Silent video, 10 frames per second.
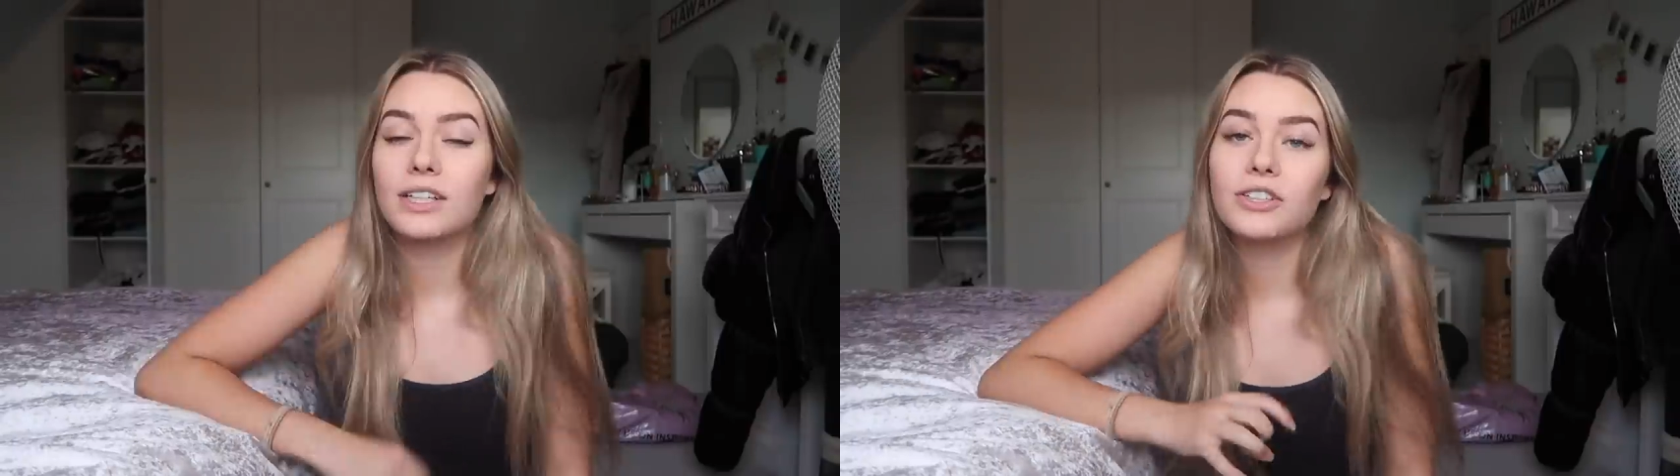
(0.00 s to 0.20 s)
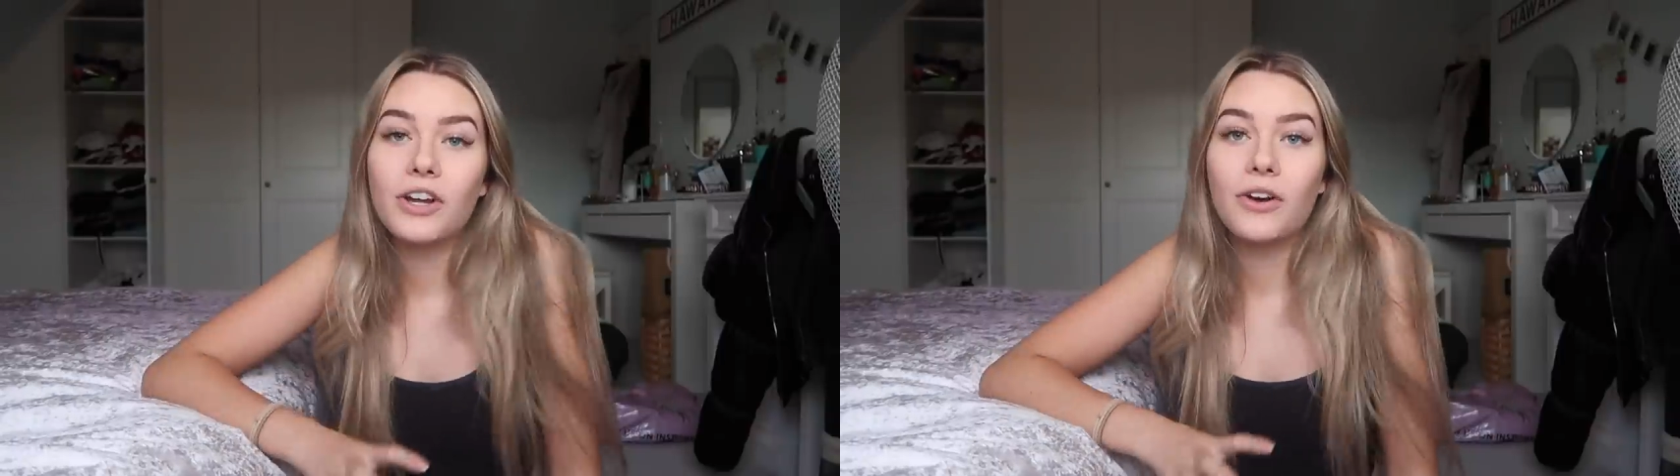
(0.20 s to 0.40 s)

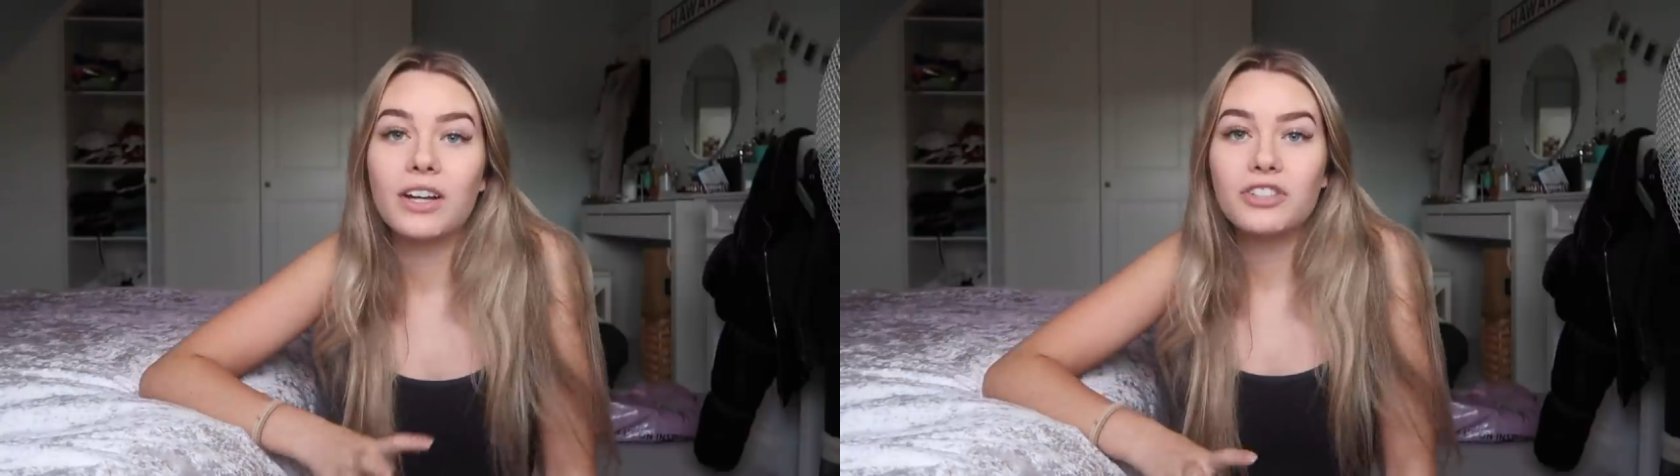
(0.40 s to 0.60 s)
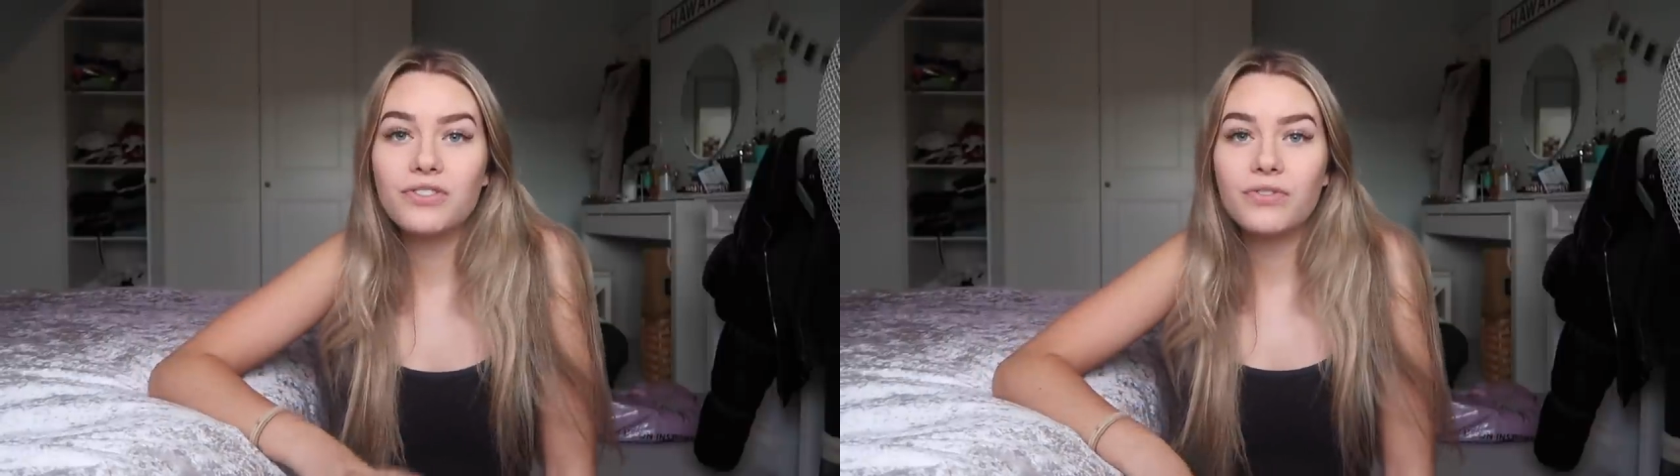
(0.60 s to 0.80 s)
I don't know,
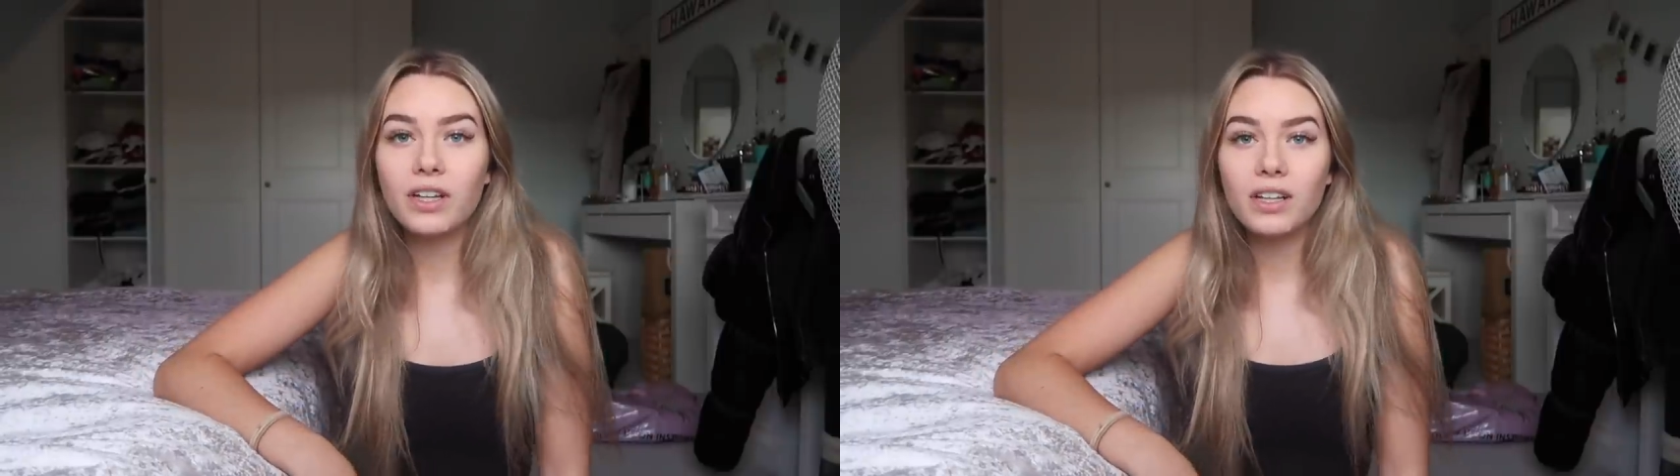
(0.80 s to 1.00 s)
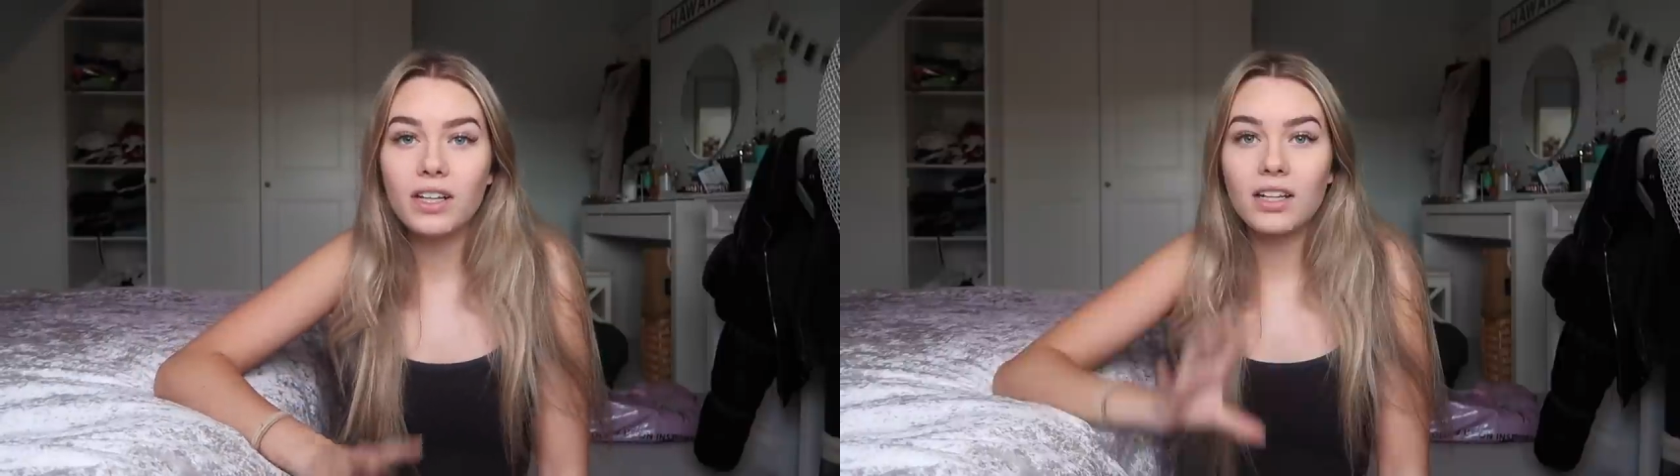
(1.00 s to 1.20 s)
I just
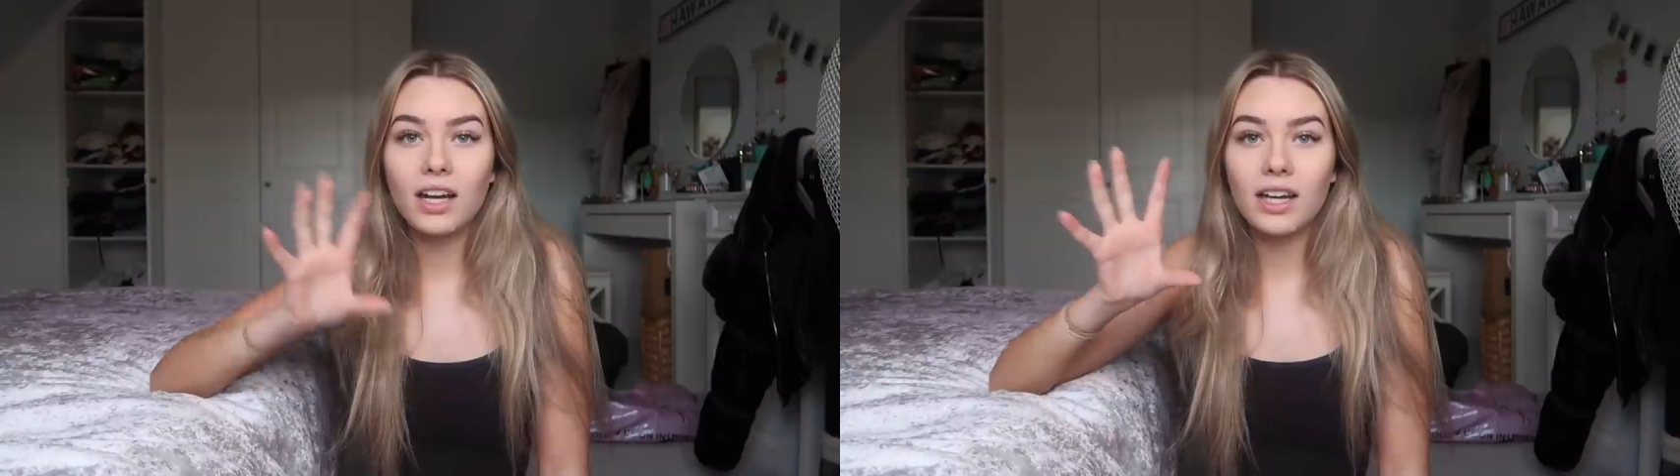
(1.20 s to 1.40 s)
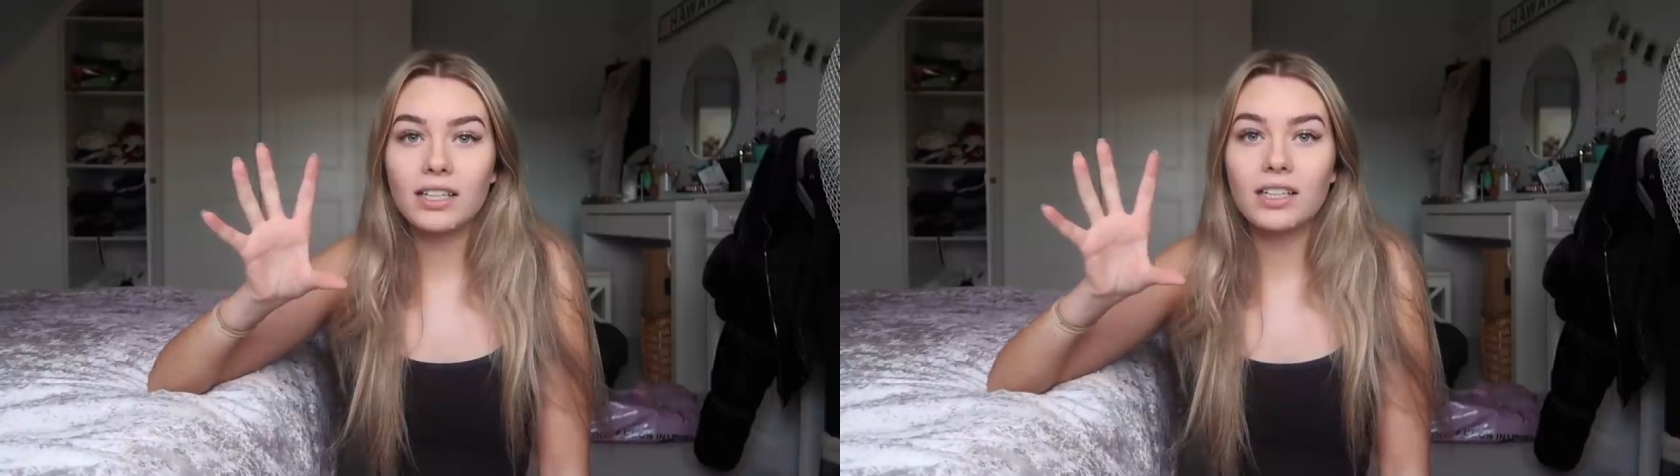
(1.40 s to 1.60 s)
feel
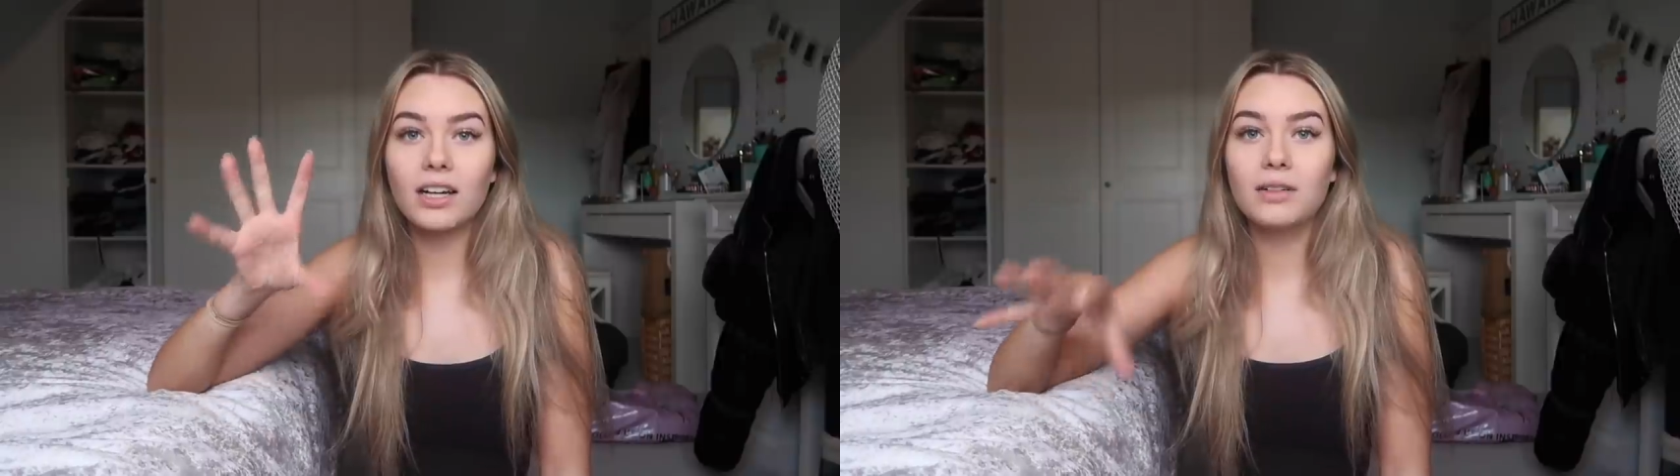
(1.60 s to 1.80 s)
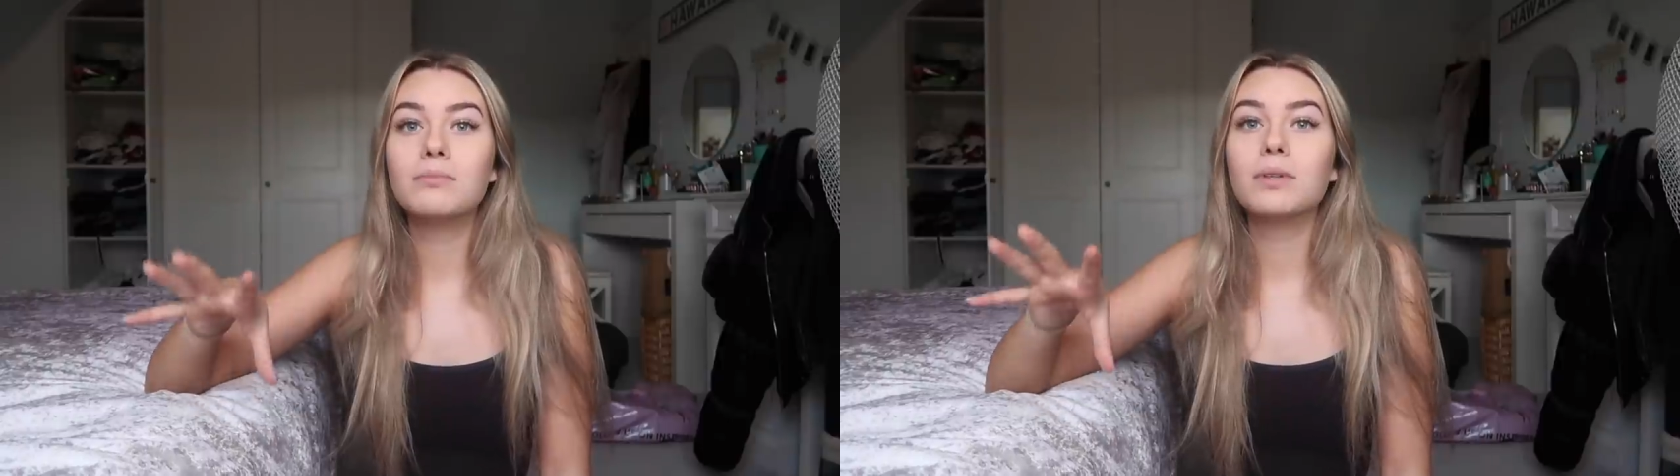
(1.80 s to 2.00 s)
like
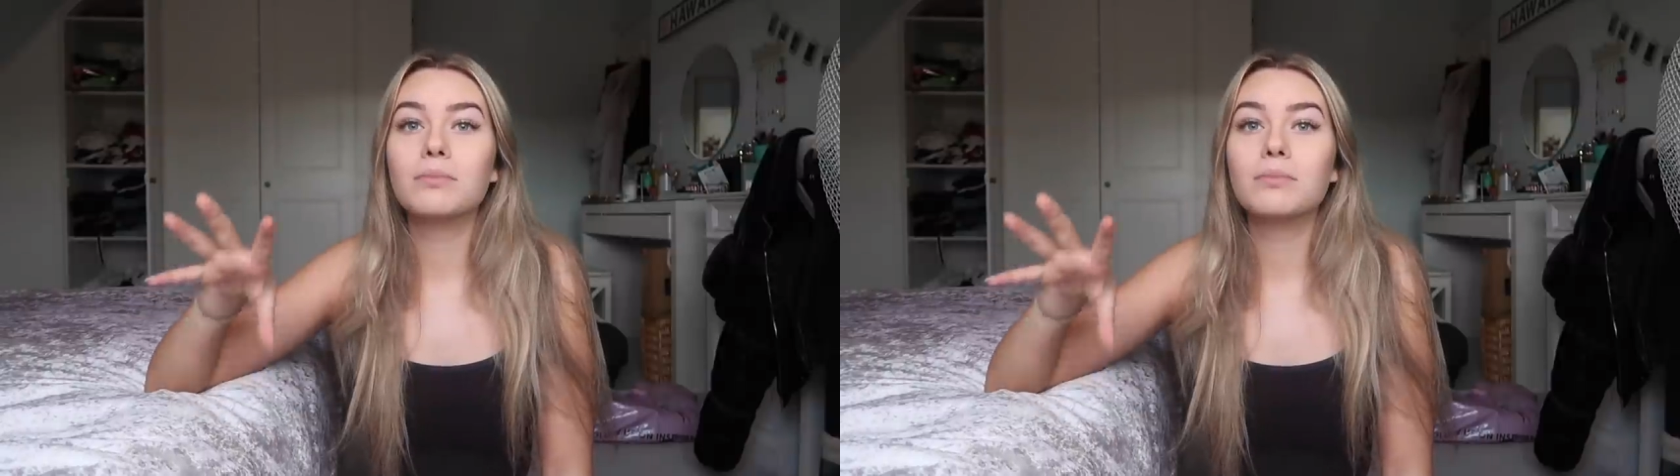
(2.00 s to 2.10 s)
I'm